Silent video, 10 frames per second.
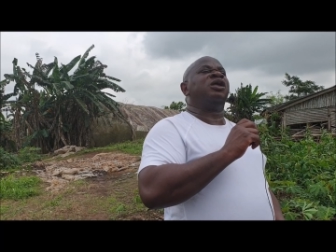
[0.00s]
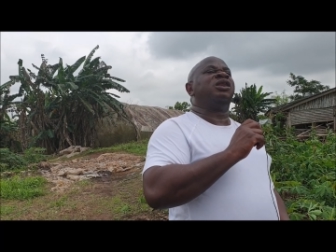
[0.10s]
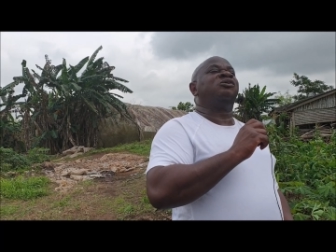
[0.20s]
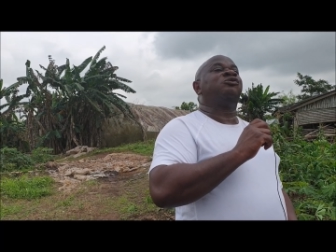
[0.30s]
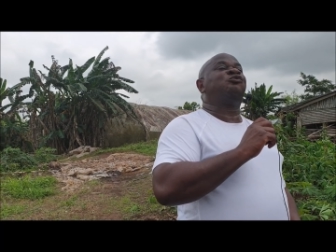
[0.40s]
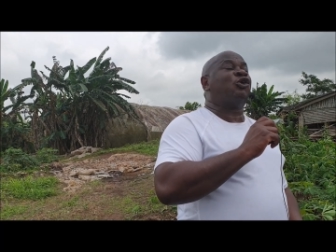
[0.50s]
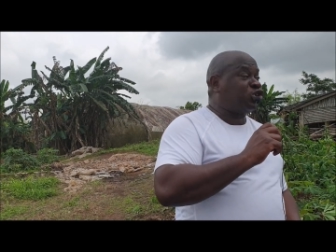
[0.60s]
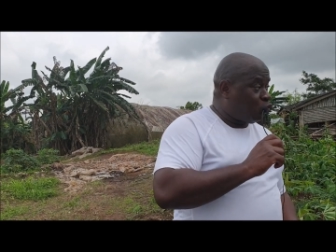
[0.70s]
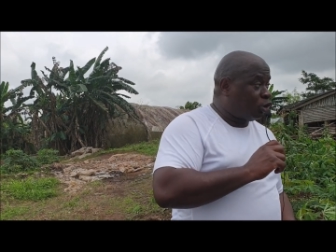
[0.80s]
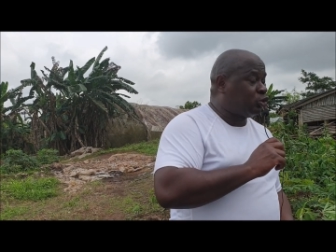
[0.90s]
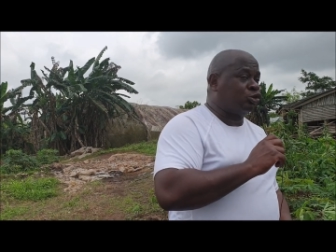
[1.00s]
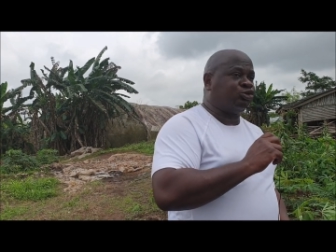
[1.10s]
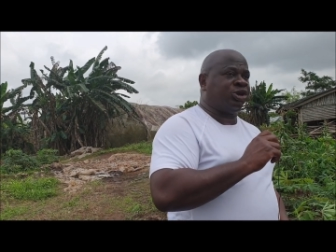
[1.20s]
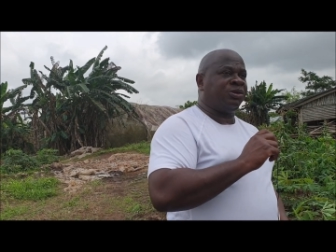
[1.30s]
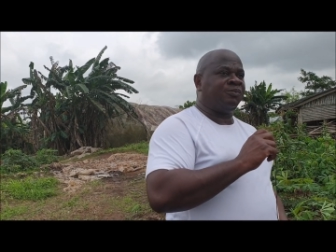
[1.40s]
in, in the first world
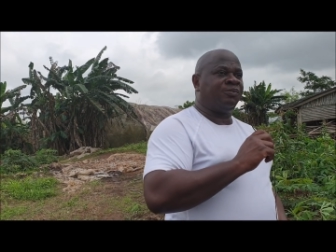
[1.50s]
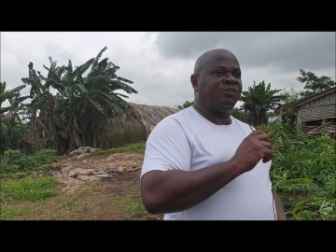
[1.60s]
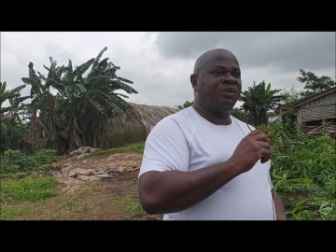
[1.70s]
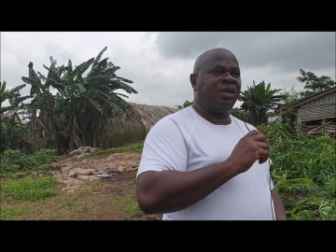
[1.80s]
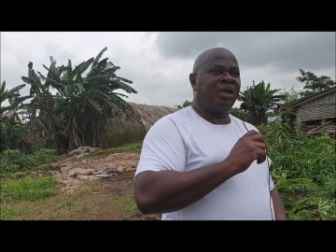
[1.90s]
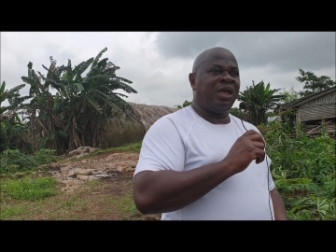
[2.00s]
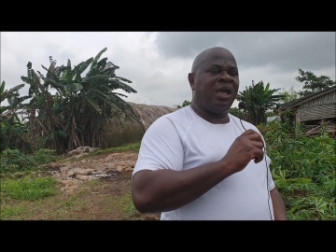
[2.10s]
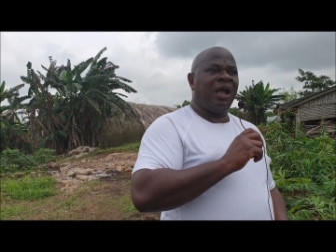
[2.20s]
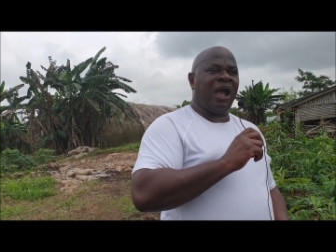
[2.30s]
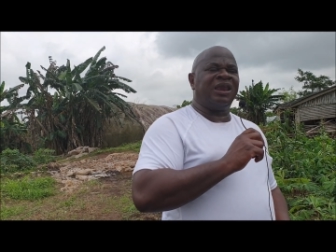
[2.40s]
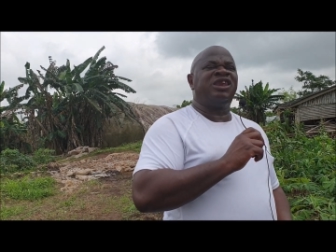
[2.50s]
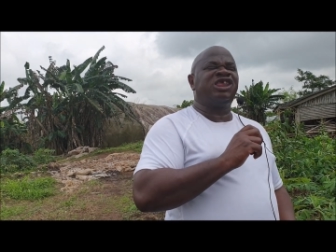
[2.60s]
country. And